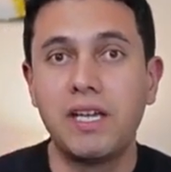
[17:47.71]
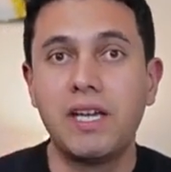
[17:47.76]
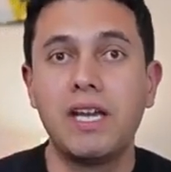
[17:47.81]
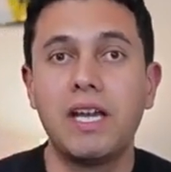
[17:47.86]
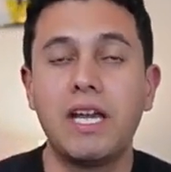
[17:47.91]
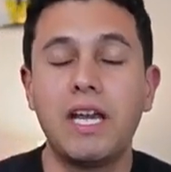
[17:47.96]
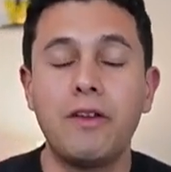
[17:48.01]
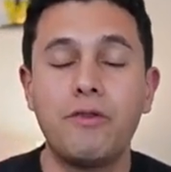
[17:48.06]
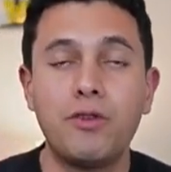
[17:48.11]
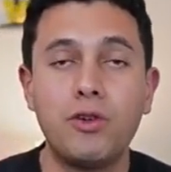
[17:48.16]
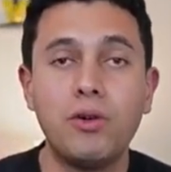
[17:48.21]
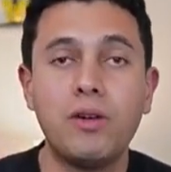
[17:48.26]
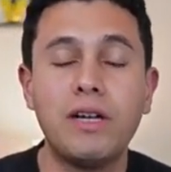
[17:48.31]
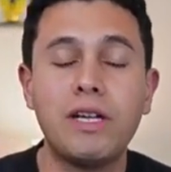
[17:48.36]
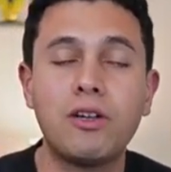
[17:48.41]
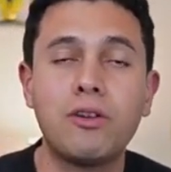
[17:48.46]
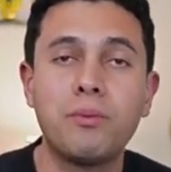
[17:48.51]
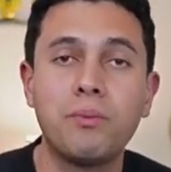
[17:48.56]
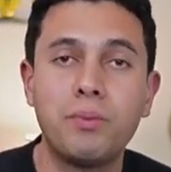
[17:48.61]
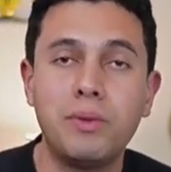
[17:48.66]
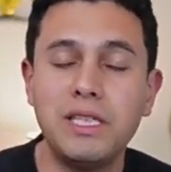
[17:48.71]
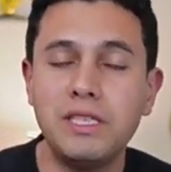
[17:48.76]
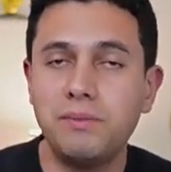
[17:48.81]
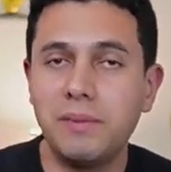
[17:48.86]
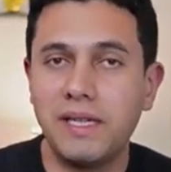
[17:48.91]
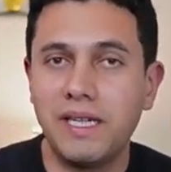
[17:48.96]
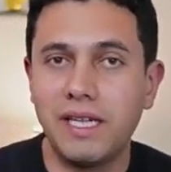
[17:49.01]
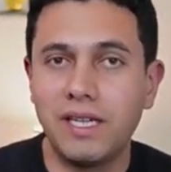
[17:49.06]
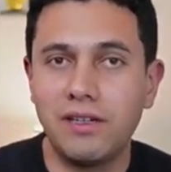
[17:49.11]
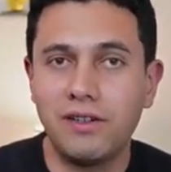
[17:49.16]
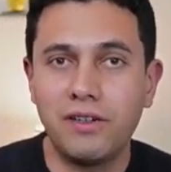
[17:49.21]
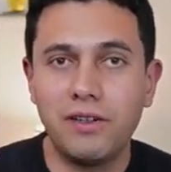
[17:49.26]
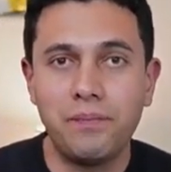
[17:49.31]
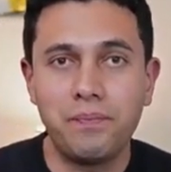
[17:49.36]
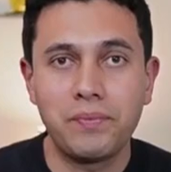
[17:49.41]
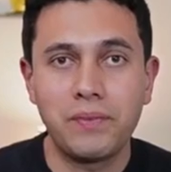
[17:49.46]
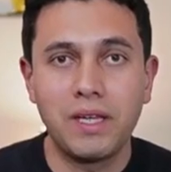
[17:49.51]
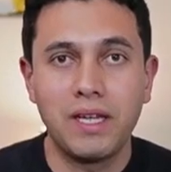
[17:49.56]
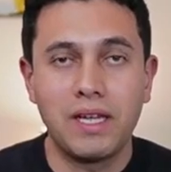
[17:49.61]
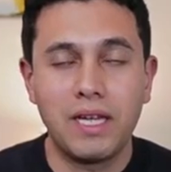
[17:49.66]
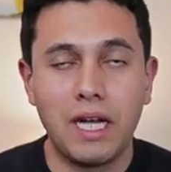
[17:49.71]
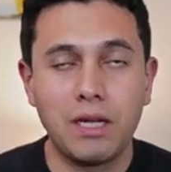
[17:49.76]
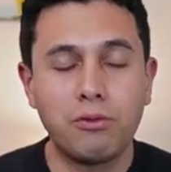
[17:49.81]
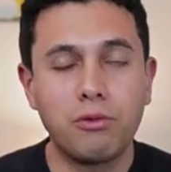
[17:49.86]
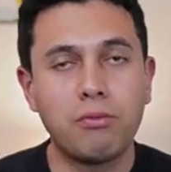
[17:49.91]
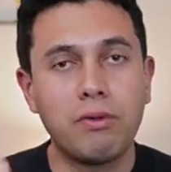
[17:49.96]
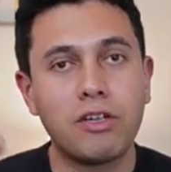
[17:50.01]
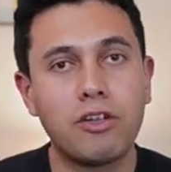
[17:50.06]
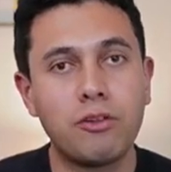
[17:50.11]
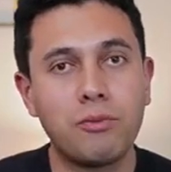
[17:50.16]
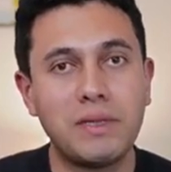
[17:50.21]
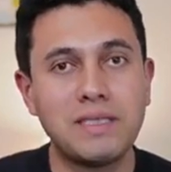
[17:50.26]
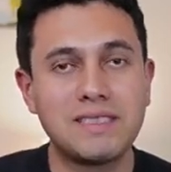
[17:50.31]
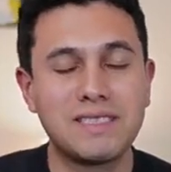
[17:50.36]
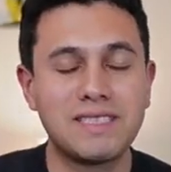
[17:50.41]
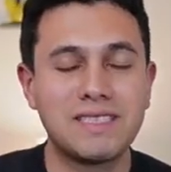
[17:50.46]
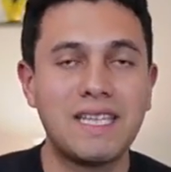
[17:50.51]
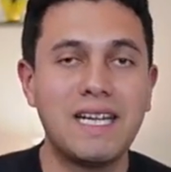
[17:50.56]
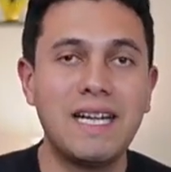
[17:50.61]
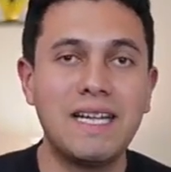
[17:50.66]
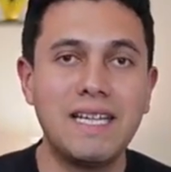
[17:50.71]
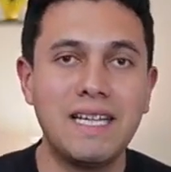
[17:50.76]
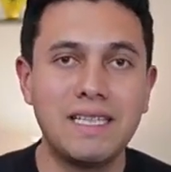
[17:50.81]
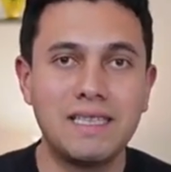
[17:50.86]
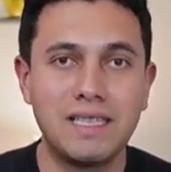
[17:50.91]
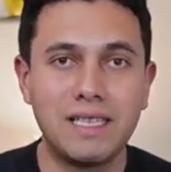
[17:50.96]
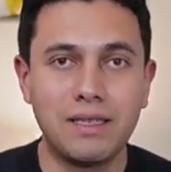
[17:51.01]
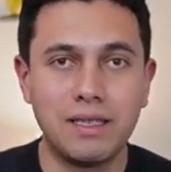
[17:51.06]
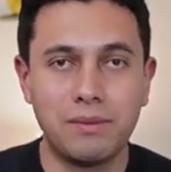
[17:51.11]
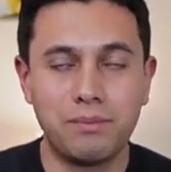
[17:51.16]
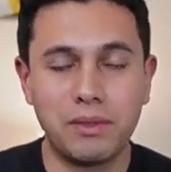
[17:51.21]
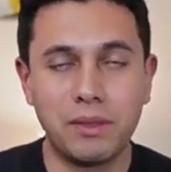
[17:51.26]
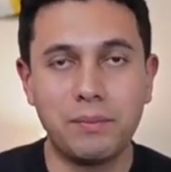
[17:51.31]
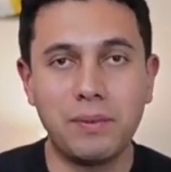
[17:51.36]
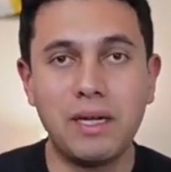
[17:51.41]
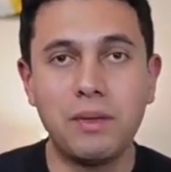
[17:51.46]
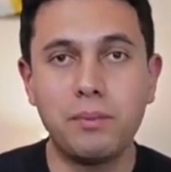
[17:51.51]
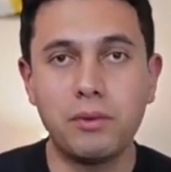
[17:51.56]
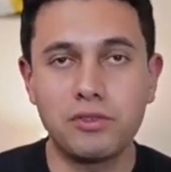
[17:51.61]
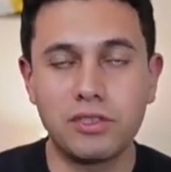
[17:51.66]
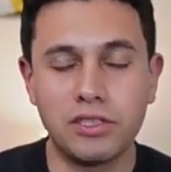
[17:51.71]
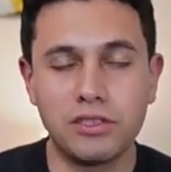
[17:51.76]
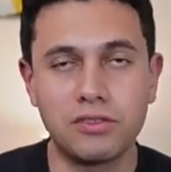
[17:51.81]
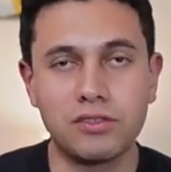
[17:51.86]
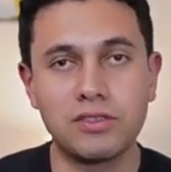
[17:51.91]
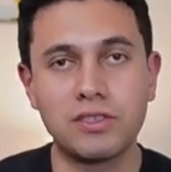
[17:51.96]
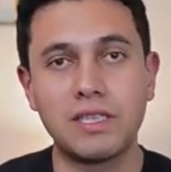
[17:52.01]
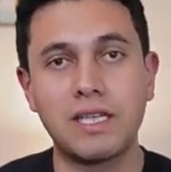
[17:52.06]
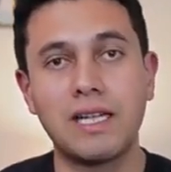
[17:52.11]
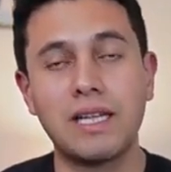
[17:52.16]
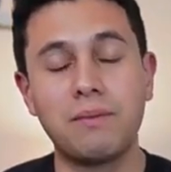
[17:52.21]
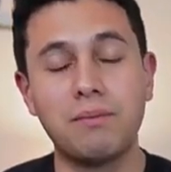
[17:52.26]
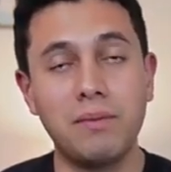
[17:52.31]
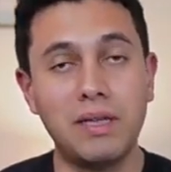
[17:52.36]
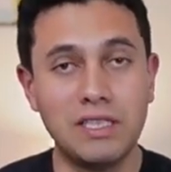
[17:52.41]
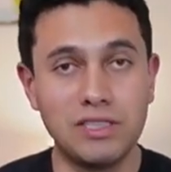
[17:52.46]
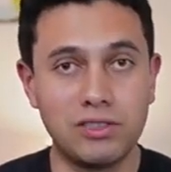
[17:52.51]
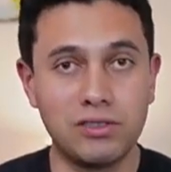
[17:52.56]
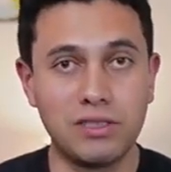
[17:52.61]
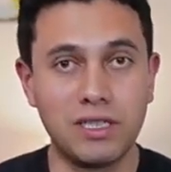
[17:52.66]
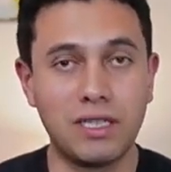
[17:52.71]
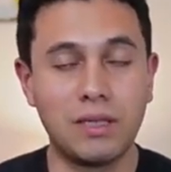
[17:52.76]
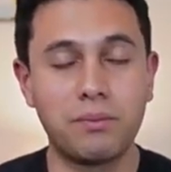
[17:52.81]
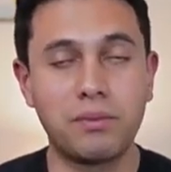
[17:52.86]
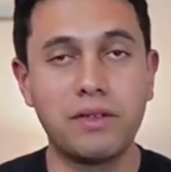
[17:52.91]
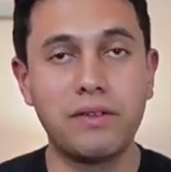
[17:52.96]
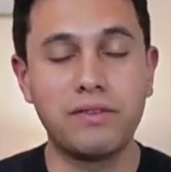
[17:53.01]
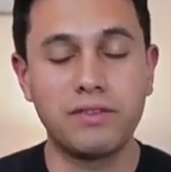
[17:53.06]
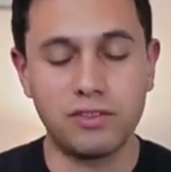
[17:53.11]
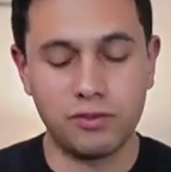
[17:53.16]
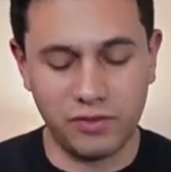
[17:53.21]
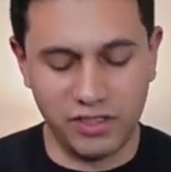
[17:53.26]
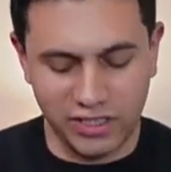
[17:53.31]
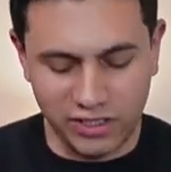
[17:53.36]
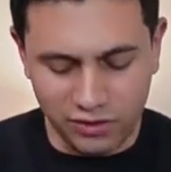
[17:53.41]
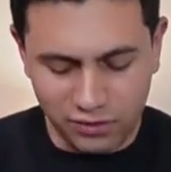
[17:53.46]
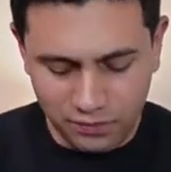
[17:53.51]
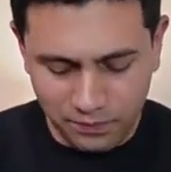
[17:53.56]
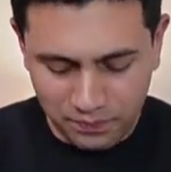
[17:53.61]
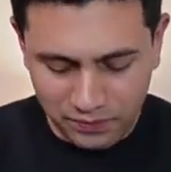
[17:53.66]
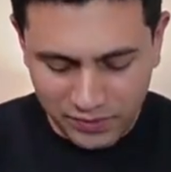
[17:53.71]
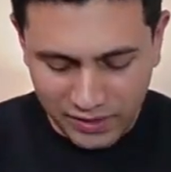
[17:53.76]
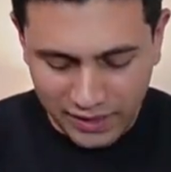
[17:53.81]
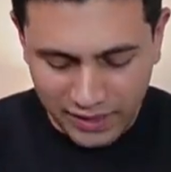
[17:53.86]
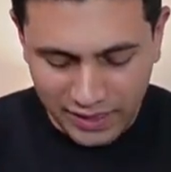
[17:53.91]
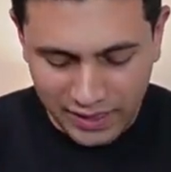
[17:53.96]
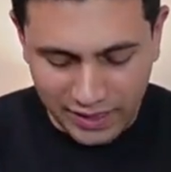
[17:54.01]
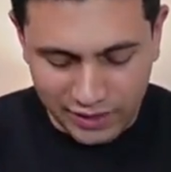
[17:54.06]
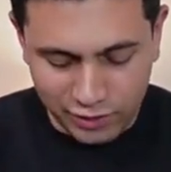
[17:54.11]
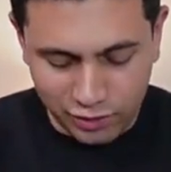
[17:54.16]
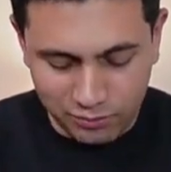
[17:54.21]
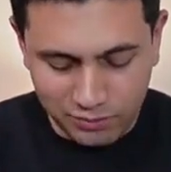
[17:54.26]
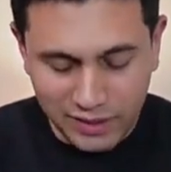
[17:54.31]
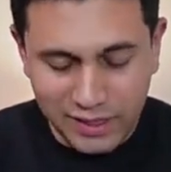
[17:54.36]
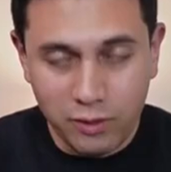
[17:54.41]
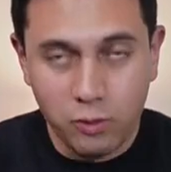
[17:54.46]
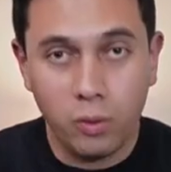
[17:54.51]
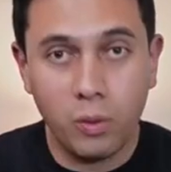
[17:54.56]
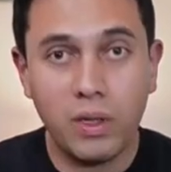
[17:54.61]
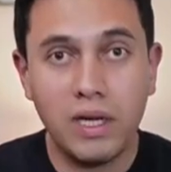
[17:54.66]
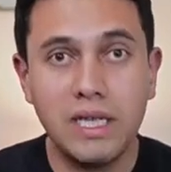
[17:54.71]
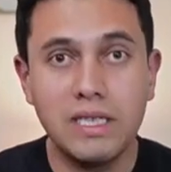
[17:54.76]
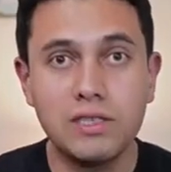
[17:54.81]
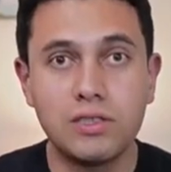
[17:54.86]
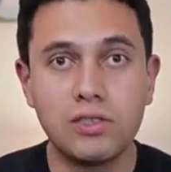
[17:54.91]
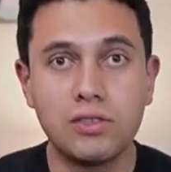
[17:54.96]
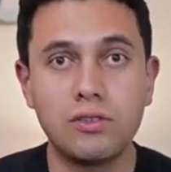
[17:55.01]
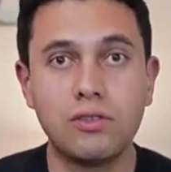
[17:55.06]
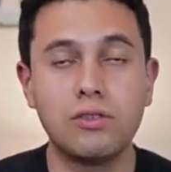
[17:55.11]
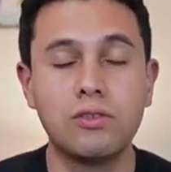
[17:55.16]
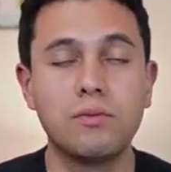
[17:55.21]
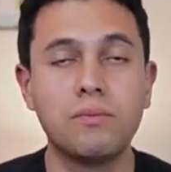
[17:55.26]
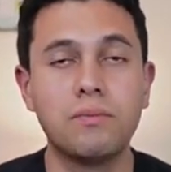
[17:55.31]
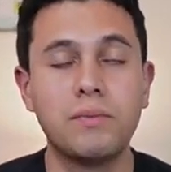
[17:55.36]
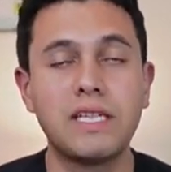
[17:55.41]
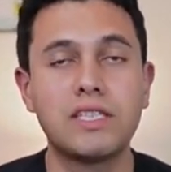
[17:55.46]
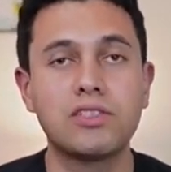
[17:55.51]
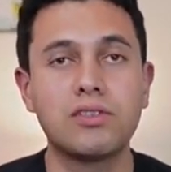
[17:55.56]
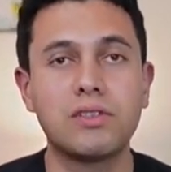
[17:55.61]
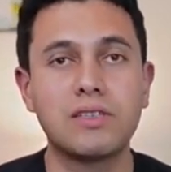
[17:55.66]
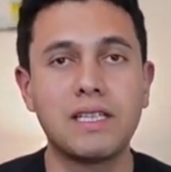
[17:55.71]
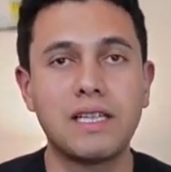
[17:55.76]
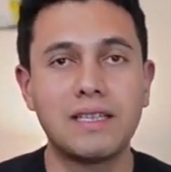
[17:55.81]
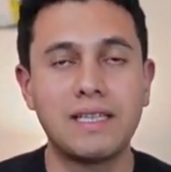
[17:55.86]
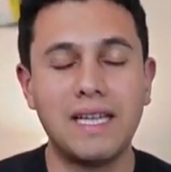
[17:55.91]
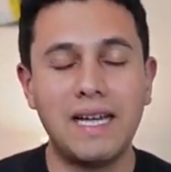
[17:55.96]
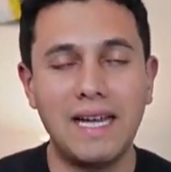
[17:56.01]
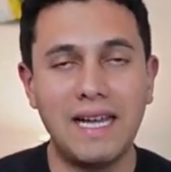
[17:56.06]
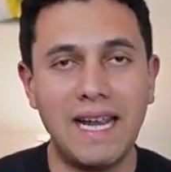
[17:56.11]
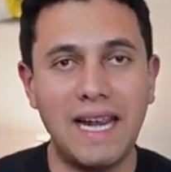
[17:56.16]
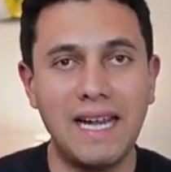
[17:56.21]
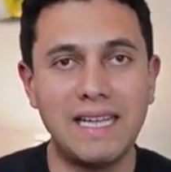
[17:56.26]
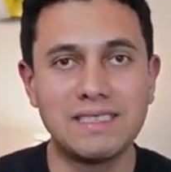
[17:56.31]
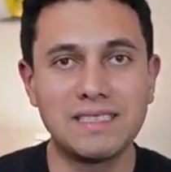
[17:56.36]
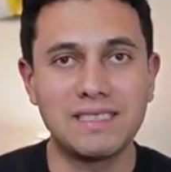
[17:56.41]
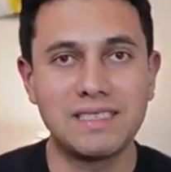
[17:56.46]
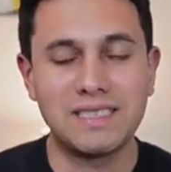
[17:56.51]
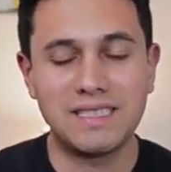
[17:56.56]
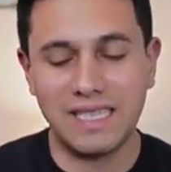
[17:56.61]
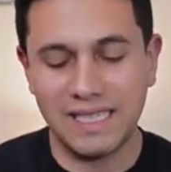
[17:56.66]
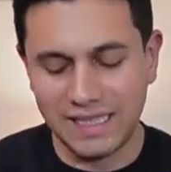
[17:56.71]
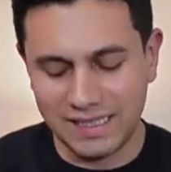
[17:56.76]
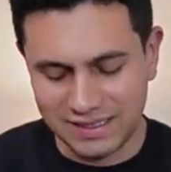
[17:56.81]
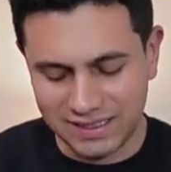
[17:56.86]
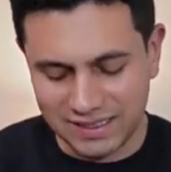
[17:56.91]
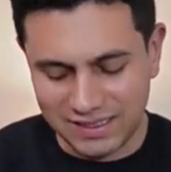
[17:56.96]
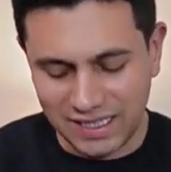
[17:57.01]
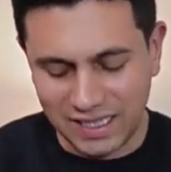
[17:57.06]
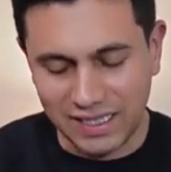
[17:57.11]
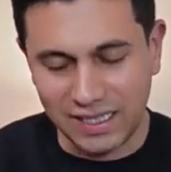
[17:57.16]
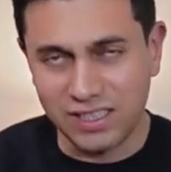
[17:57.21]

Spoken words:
If you are a complete beginner, I would recommend studying the prepared positions that I mentioned in a previous video, and you might want to make sure that that hand stays steady.